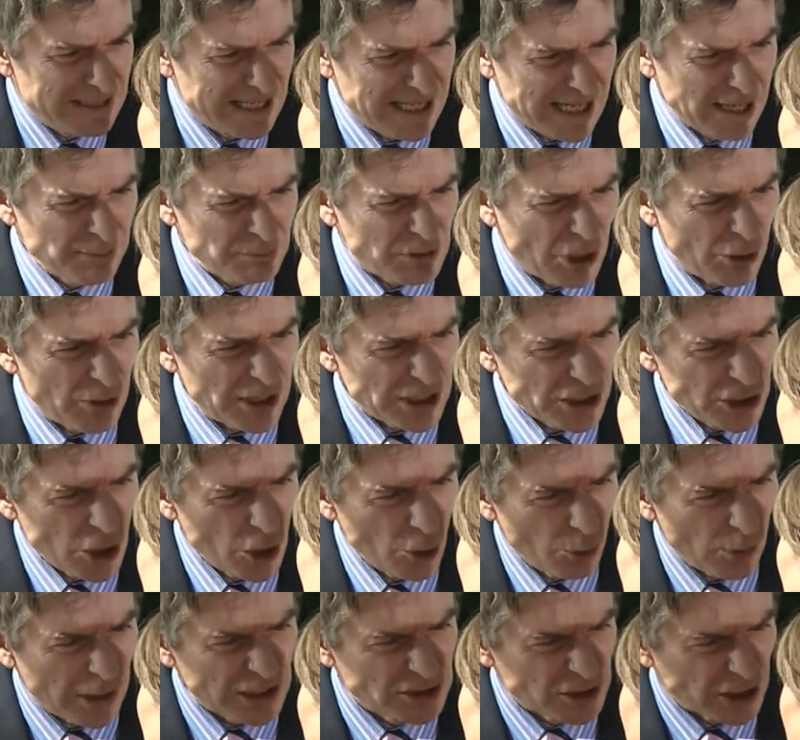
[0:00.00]
And I'm going
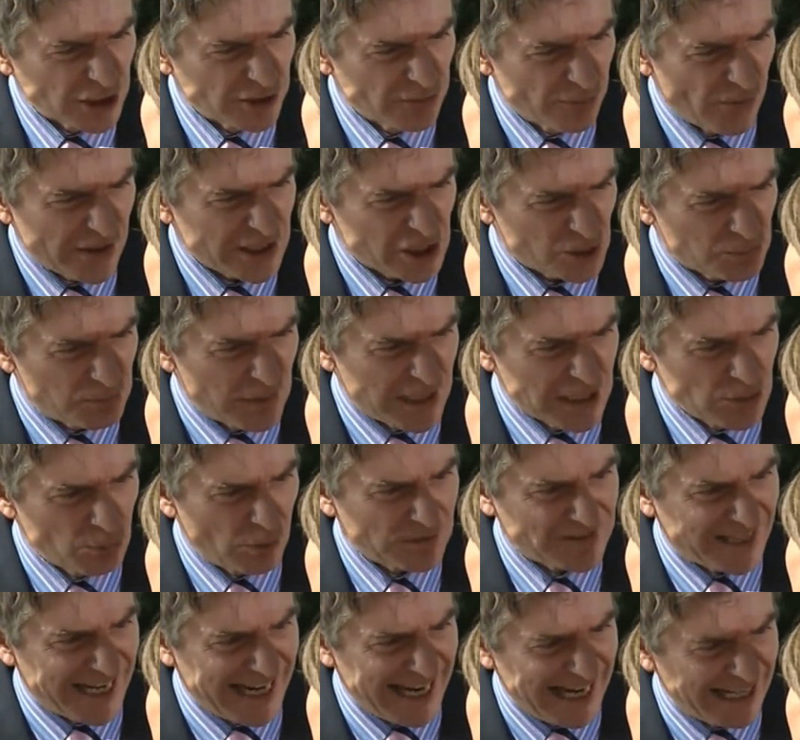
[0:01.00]
nowhere till you explain what
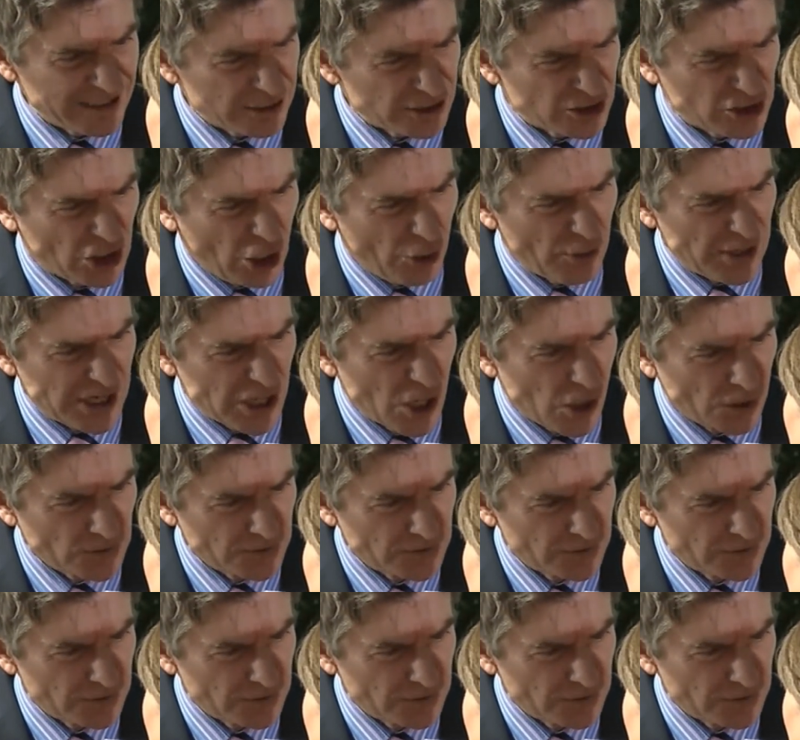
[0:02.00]
the hell's going on.